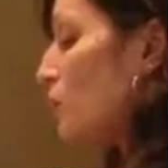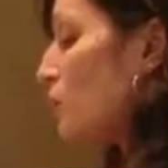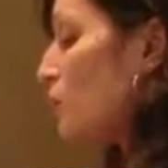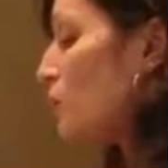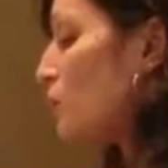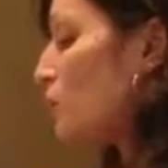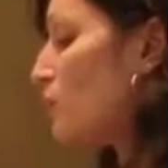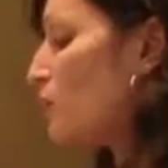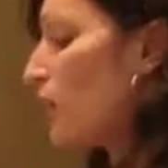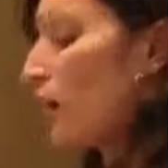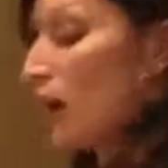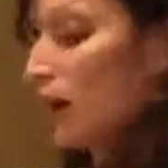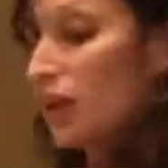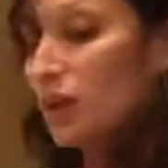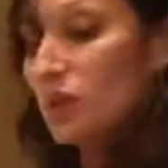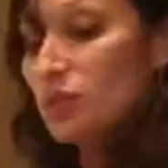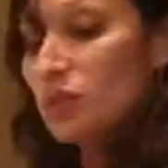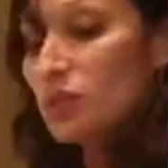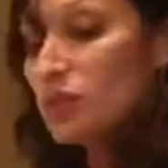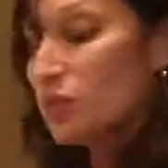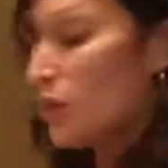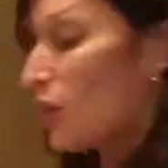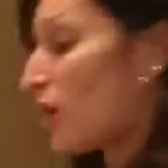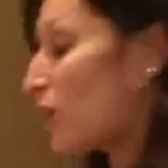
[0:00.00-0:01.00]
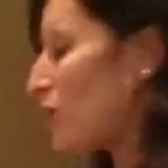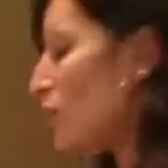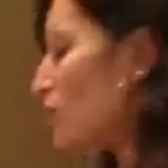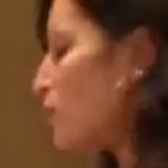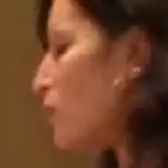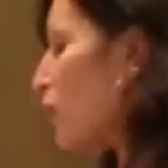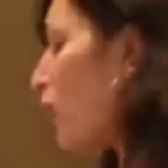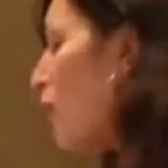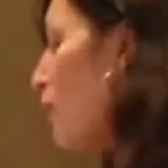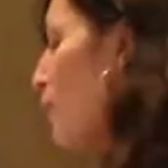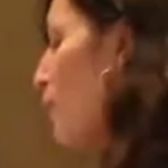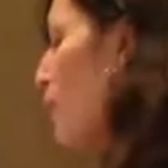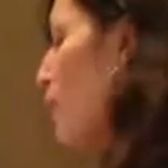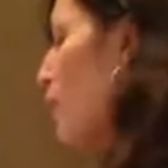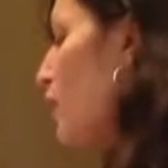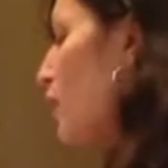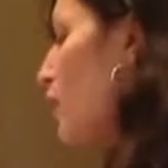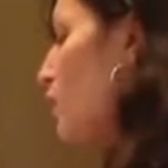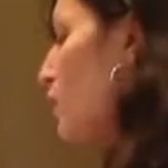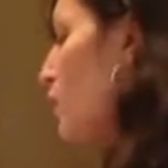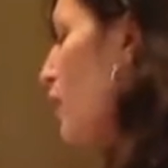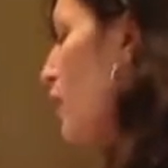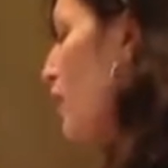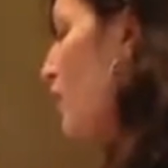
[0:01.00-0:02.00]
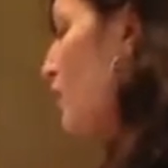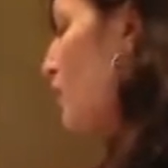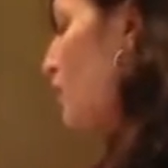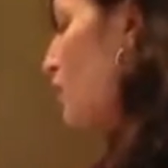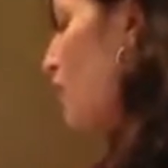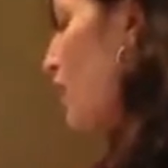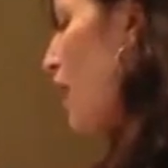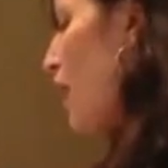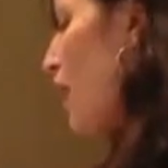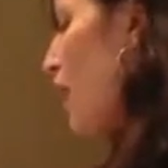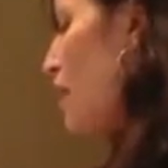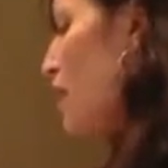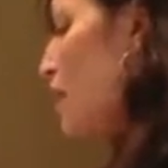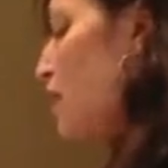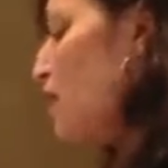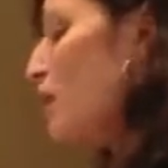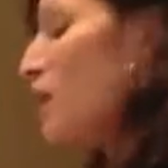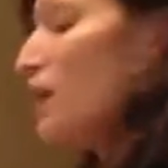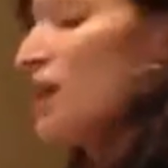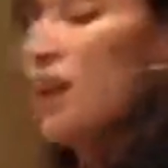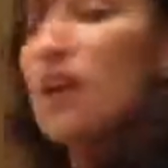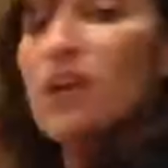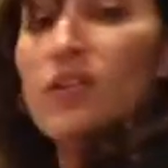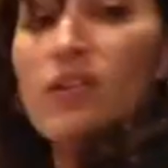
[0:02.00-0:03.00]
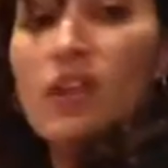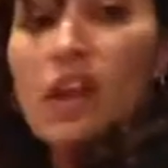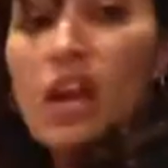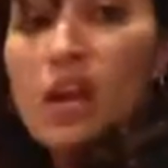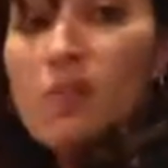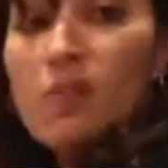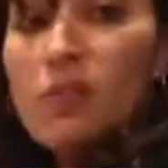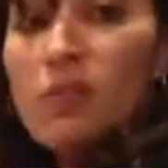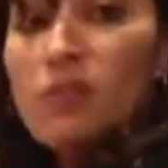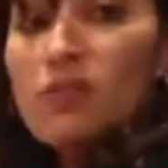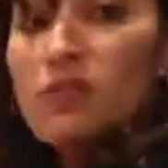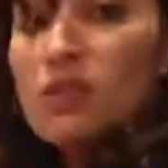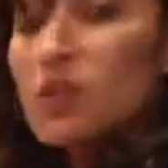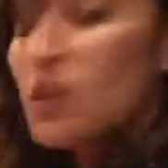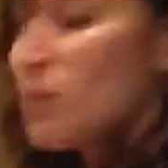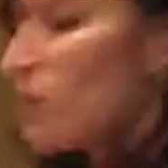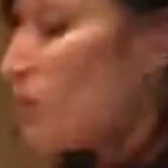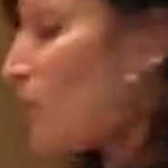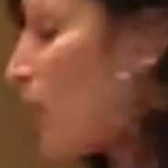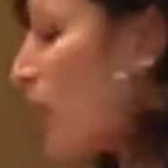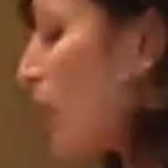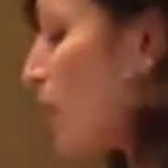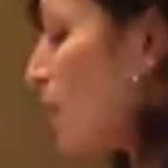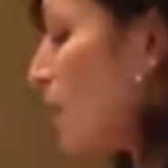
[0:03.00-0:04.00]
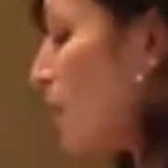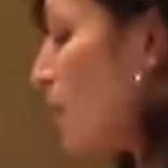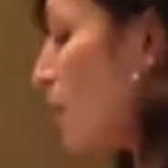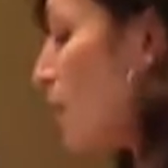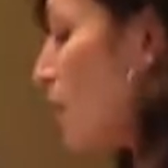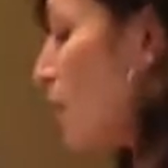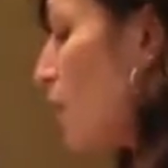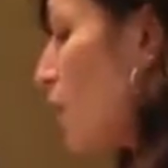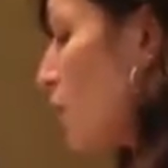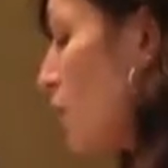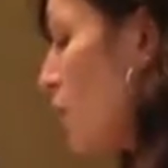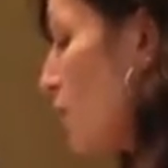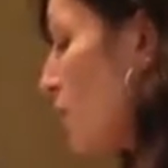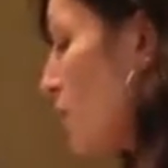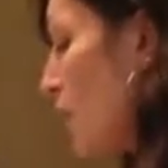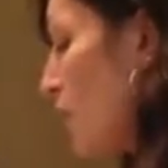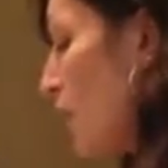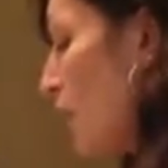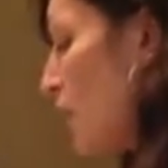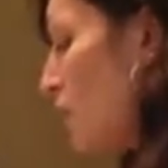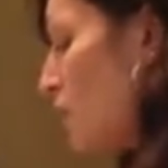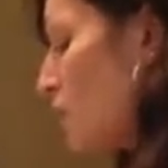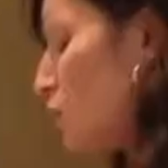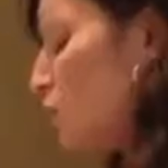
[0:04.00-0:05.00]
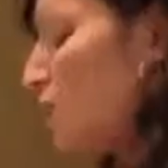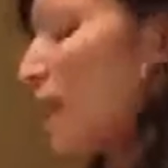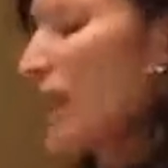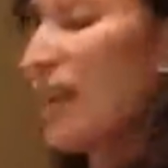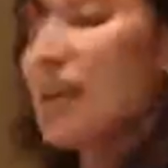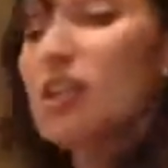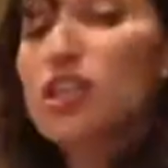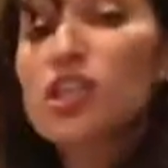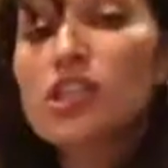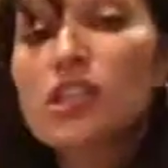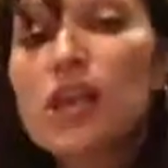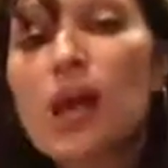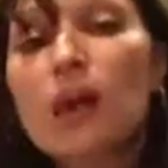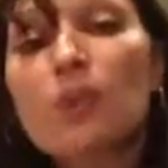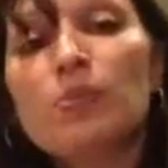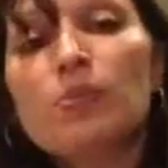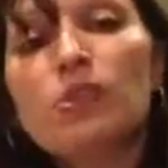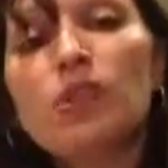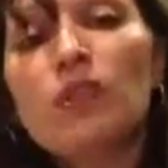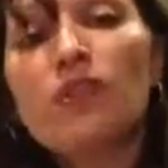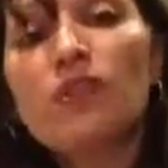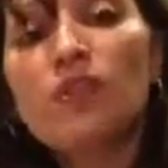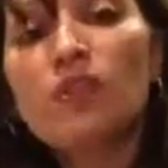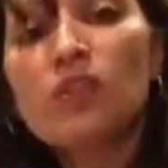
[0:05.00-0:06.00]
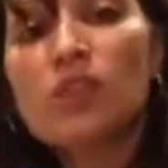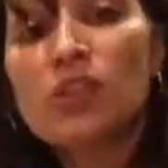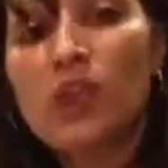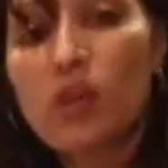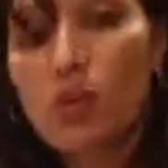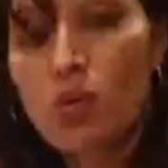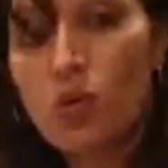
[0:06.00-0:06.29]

to bottom. So on the top I go left, right. Then I move to the bottom and go left, right. It just helps if you stay